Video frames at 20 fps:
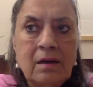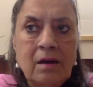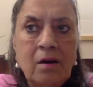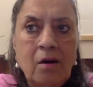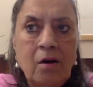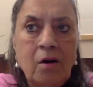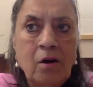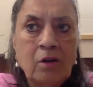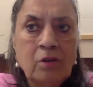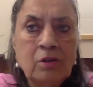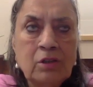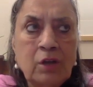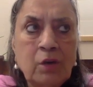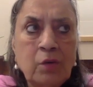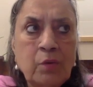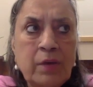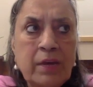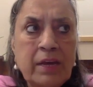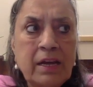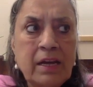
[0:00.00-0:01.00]
On the
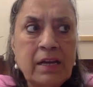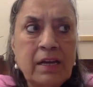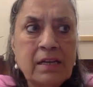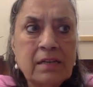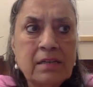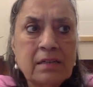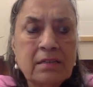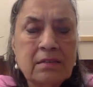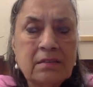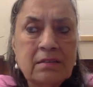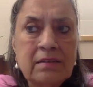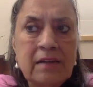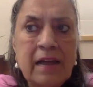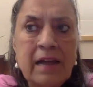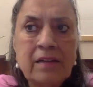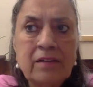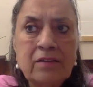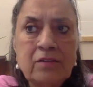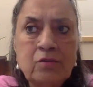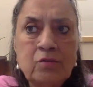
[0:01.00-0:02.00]
way,
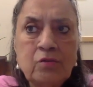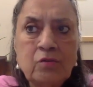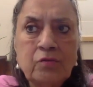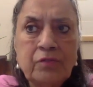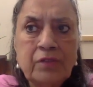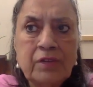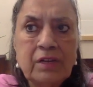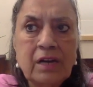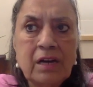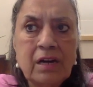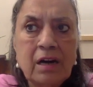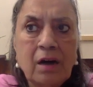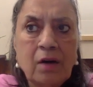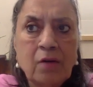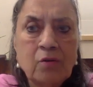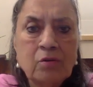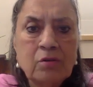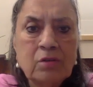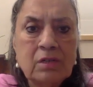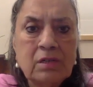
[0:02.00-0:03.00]
trying to figure
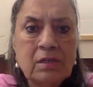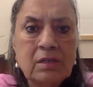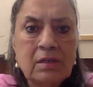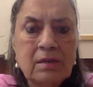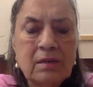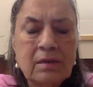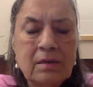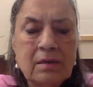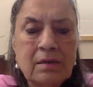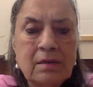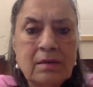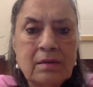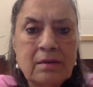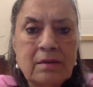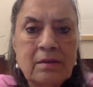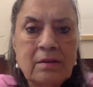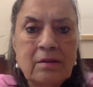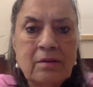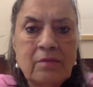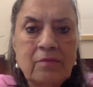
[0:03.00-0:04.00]
out
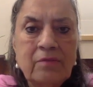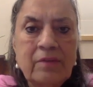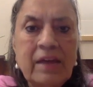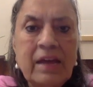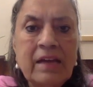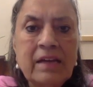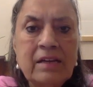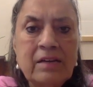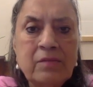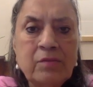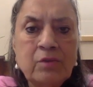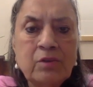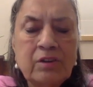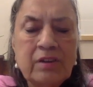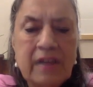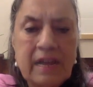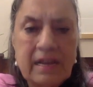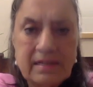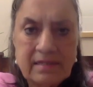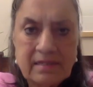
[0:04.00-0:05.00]
where he would
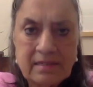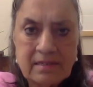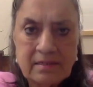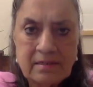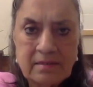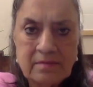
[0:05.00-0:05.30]
rest,